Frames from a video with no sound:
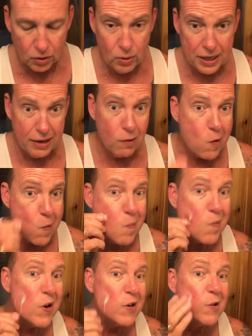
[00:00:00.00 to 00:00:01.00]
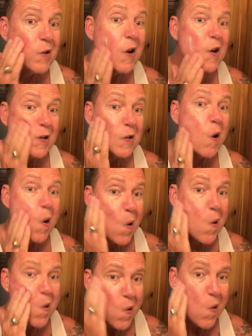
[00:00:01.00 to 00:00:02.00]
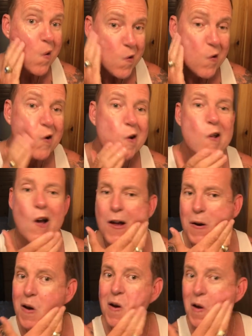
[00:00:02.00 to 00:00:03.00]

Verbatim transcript: Wow, pressurized. You see that?